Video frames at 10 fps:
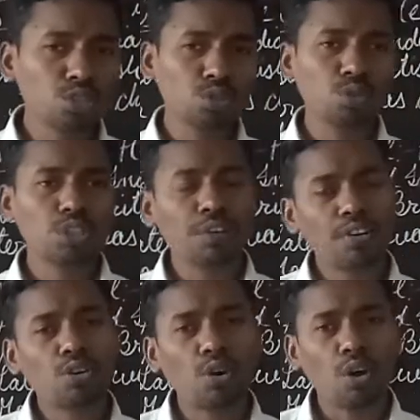they
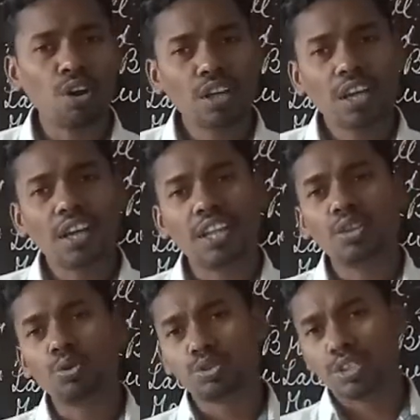were called
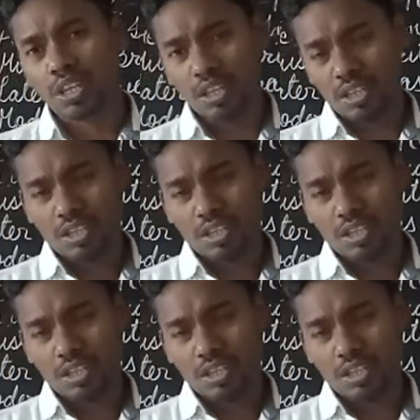Hindustan.